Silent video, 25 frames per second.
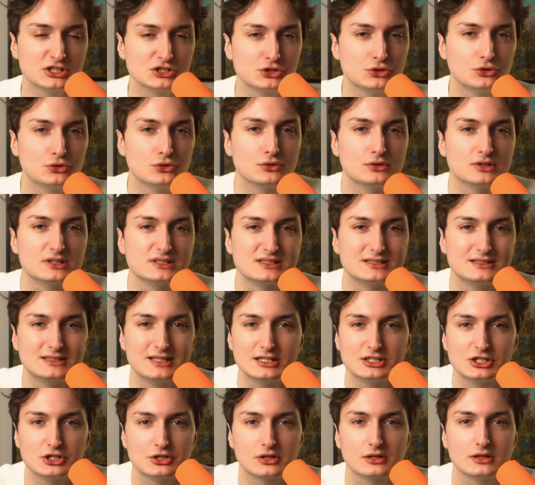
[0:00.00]
you do this
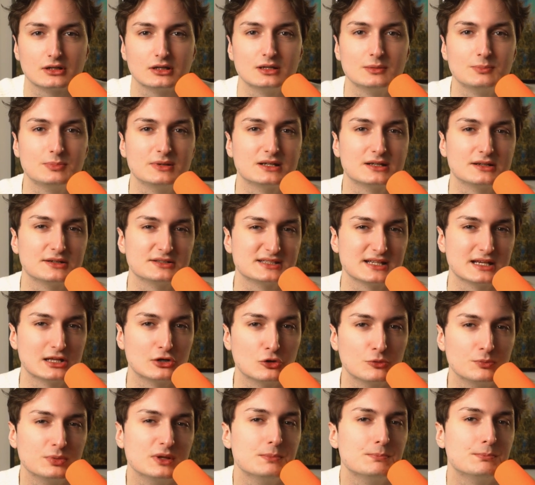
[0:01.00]
digitally because it'll
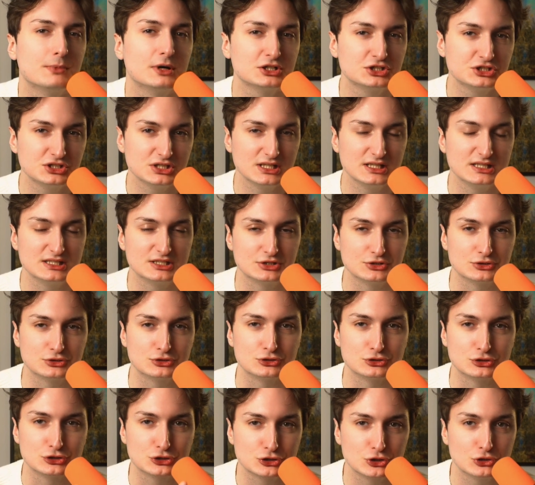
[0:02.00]
be much easier to
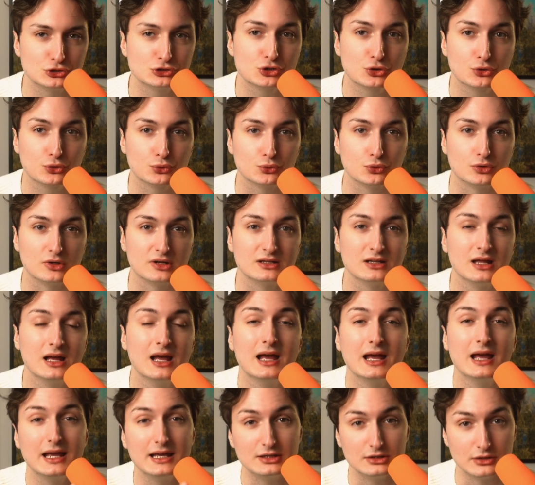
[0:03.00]
search through it
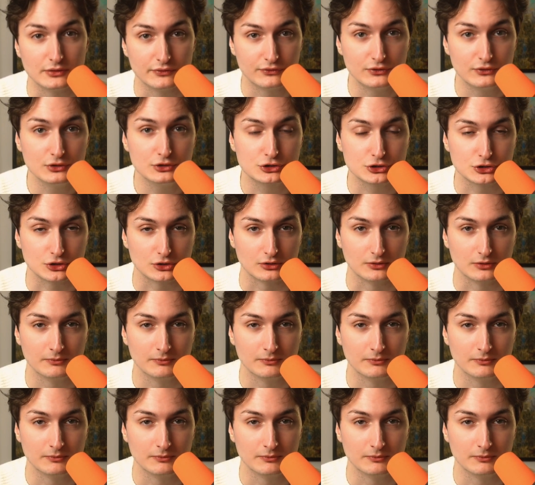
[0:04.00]
in the future.